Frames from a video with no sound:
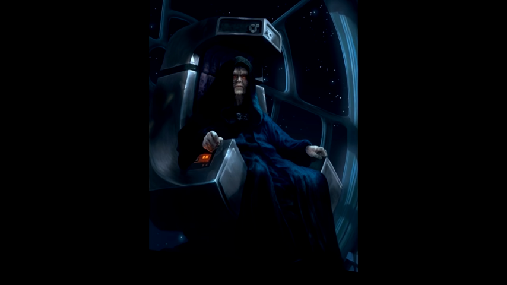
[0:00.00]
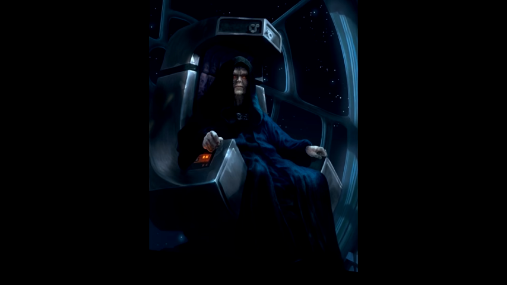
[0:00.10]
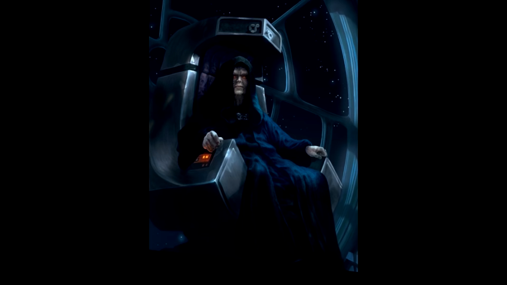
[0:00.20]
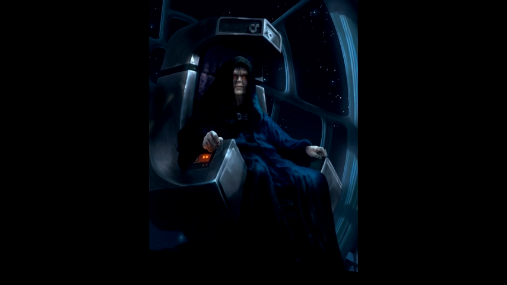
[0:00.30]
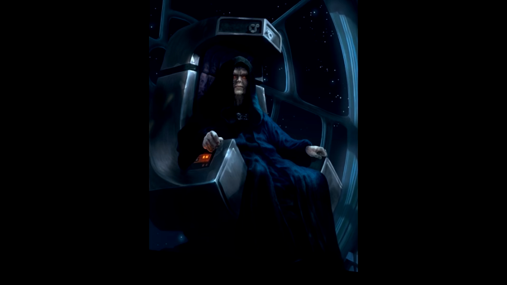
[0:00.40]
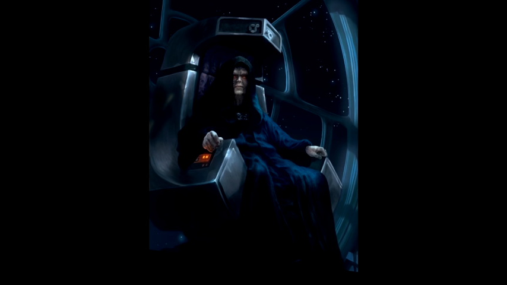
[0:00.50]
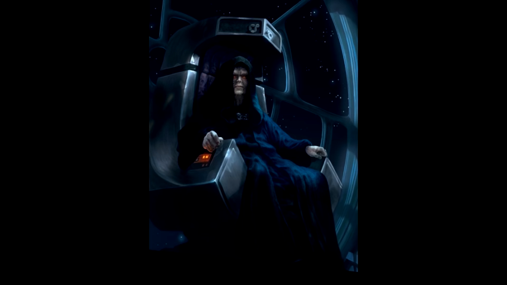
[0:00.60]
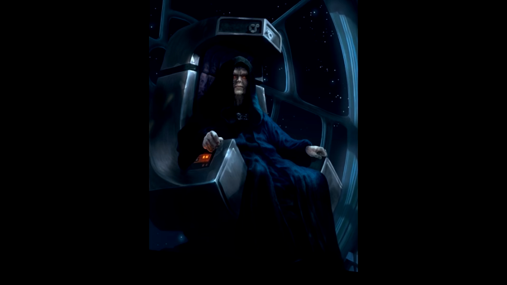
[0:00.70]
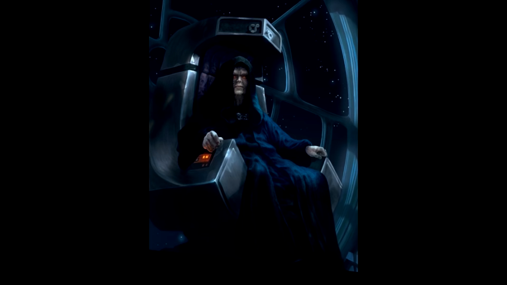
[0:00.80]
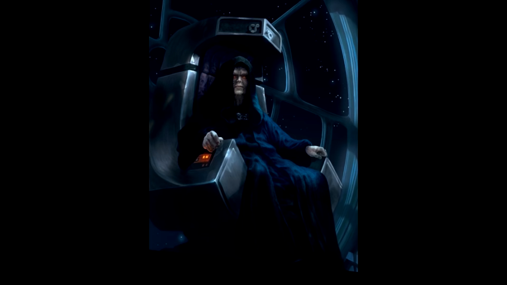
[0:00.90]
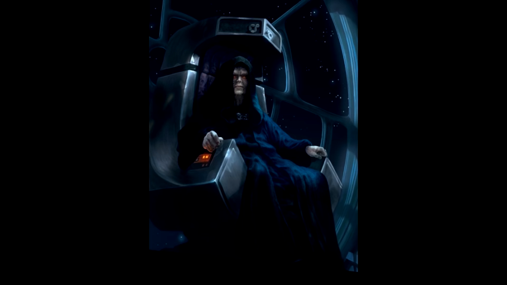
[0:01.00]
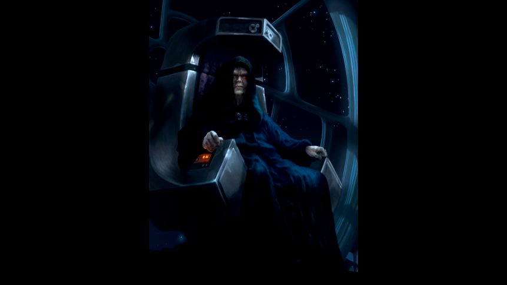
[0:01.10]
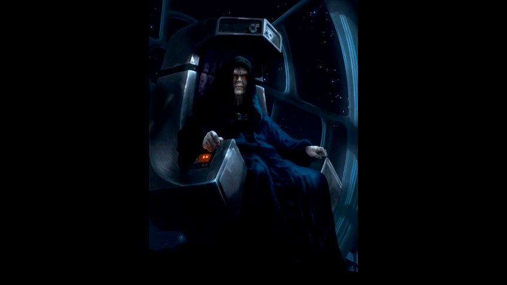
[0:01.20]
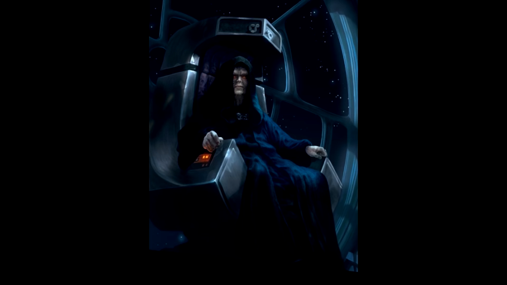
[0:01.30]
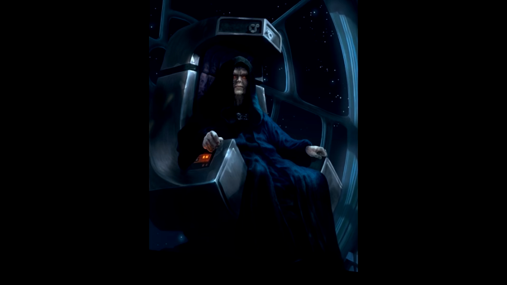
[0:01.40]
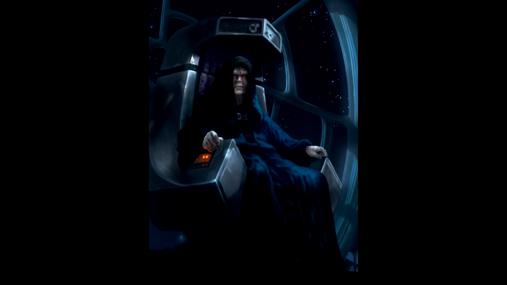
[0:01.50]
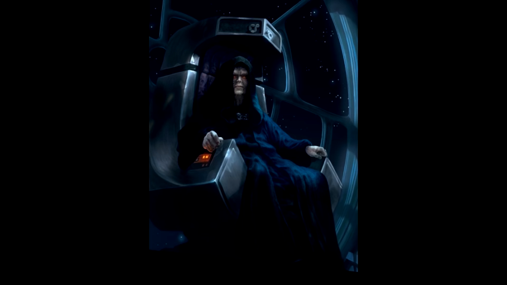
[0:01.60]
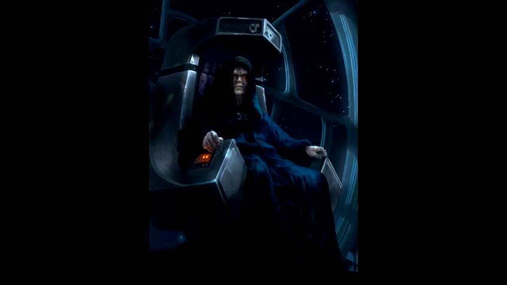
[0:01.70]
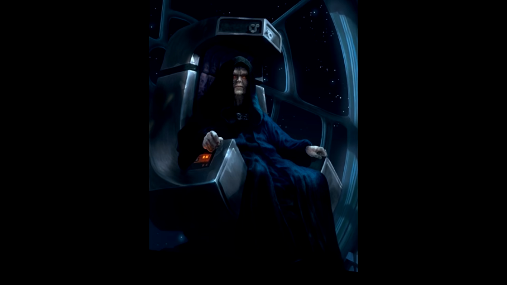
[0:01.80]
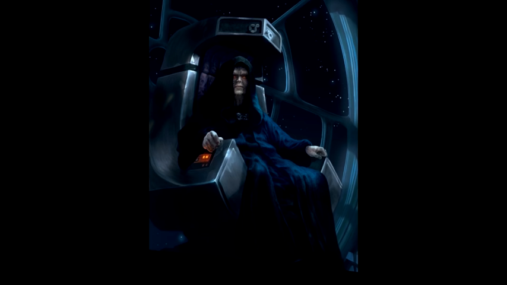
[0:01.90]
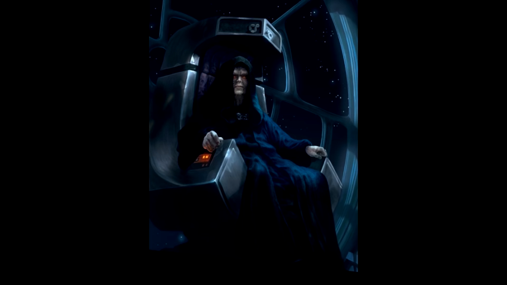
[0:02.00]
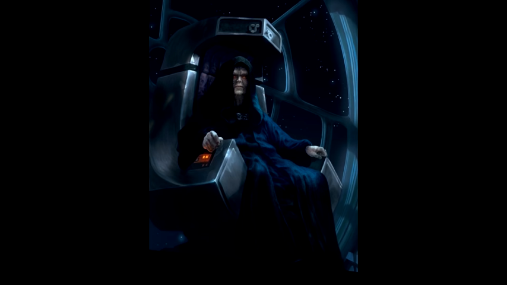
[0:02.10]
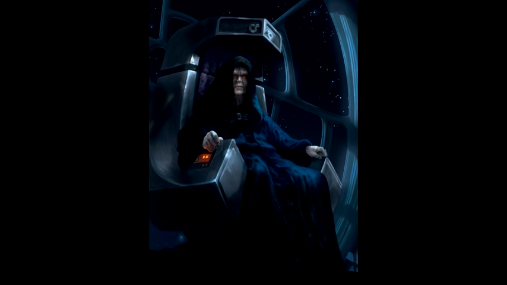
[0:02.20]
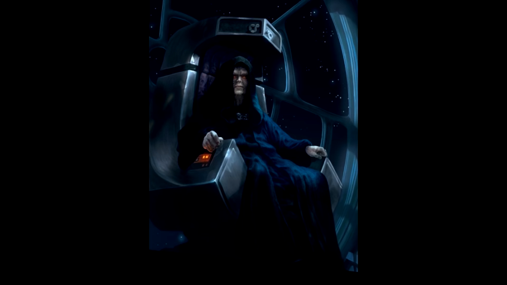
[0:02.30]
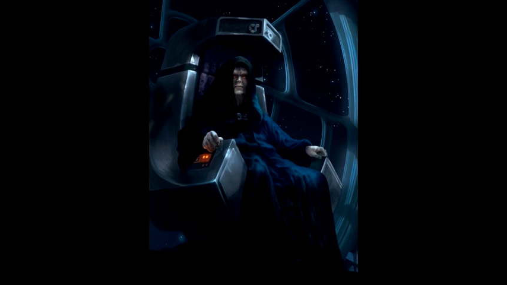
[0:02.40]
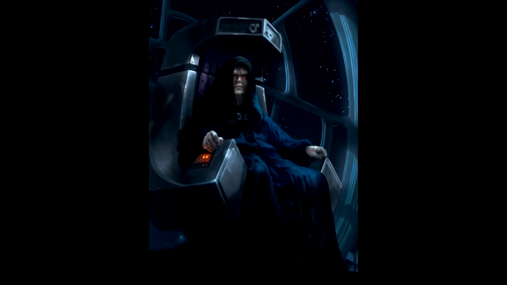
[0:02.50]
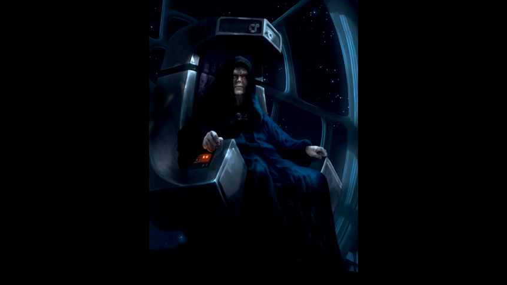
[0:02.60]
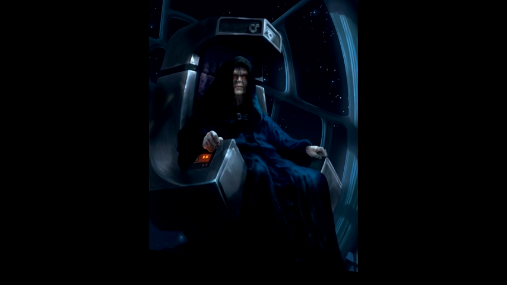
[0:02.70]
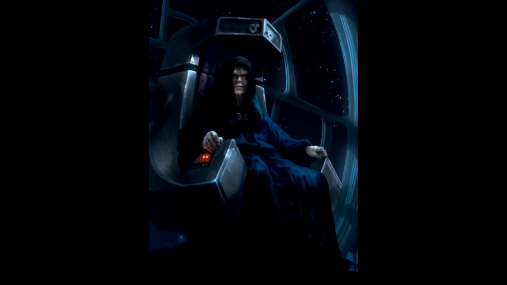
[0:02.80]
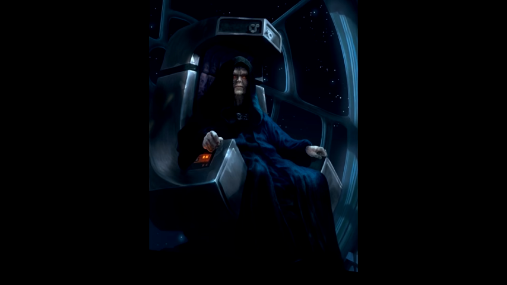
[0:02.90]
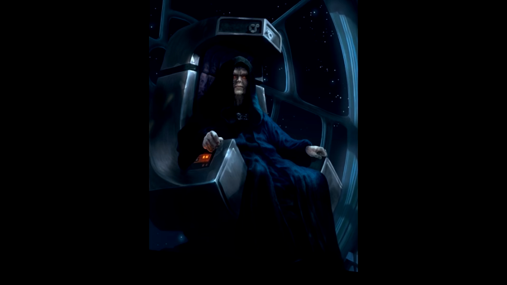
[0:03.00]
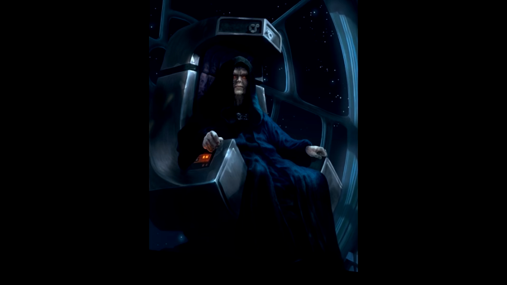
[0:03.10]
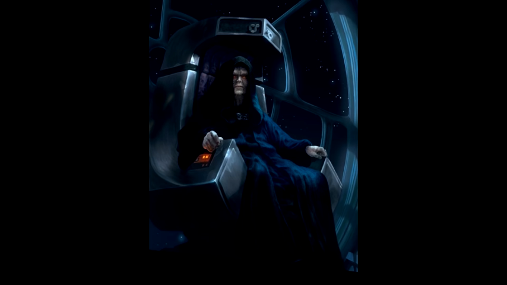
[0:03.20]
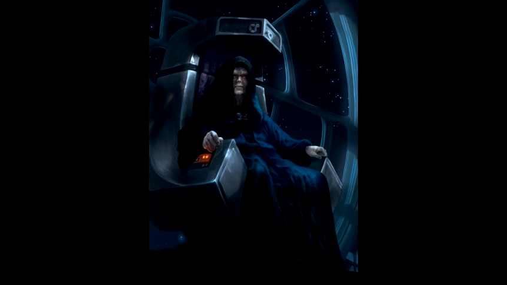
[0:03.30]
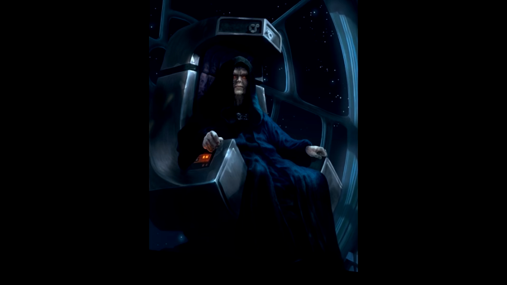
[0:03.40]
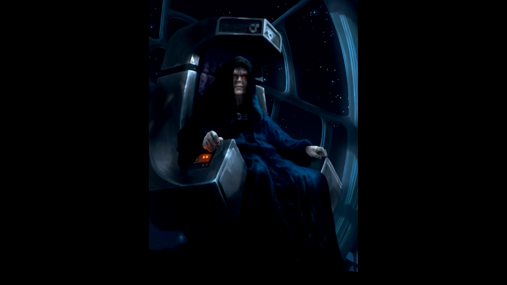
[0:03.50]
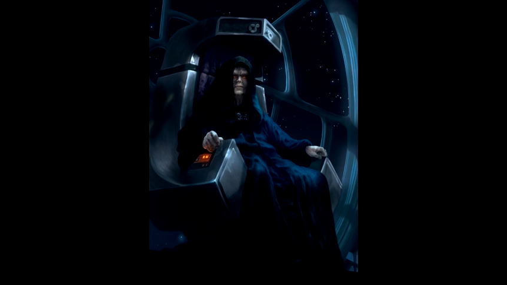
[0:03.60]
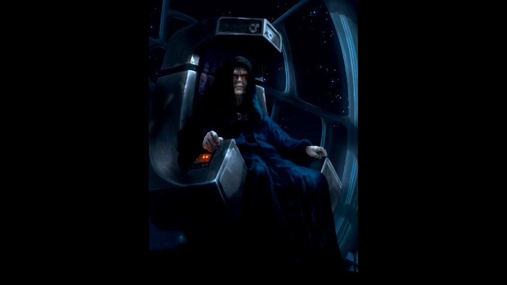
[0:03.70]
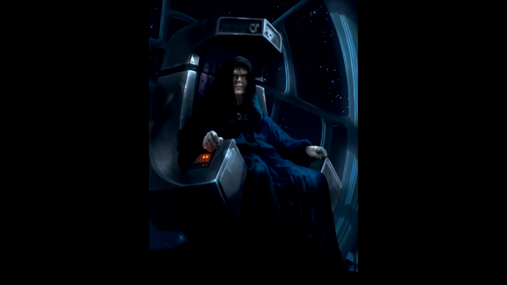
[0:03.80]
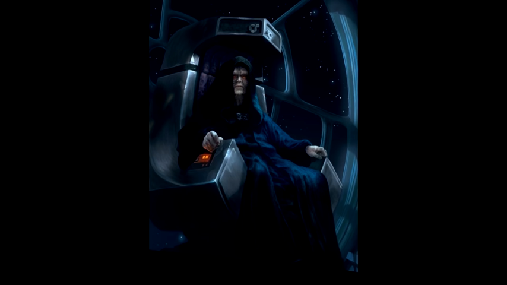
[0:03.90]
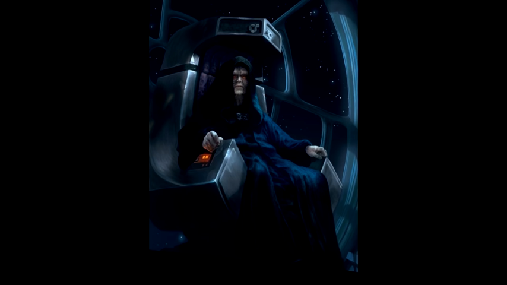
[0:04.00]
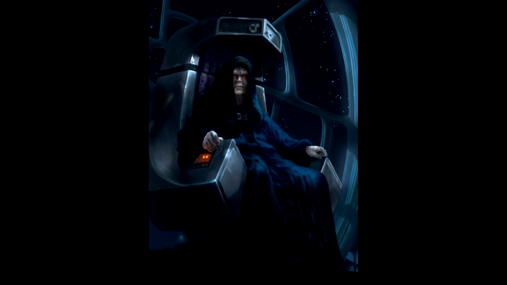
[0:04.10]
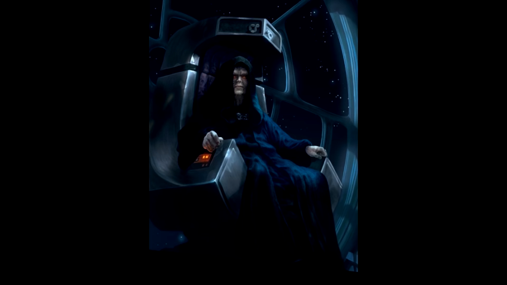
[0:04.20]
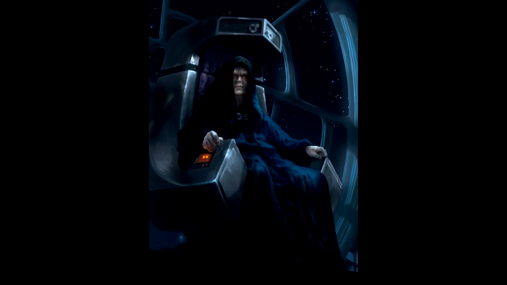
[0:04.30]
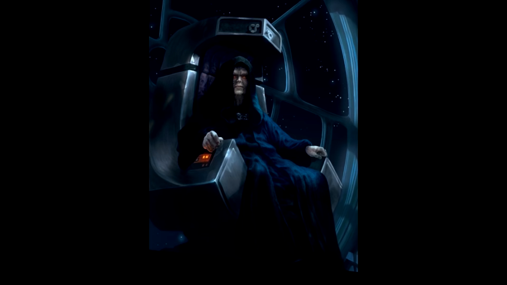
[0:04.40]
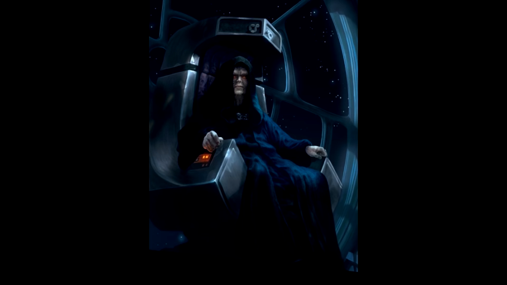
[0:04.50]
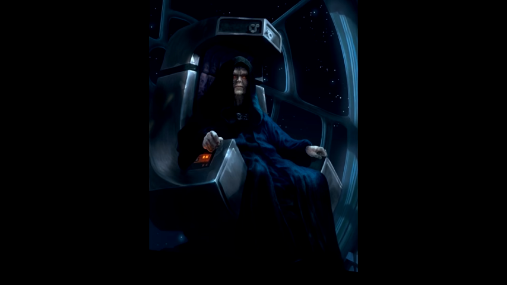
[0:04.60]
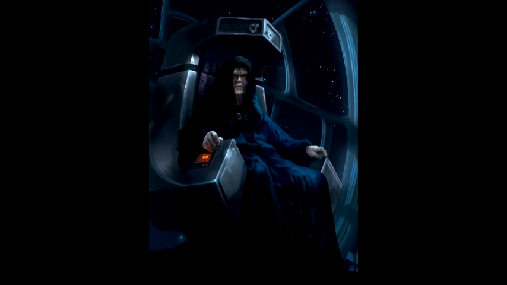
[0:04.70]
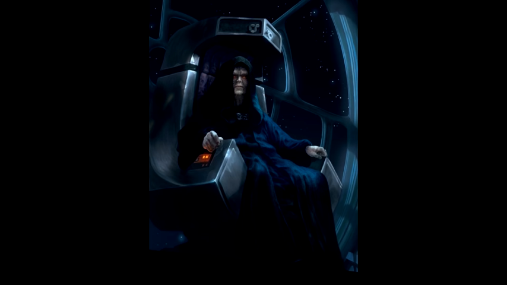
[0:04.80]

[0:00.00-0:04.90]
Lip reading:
[unreadable: no face in view]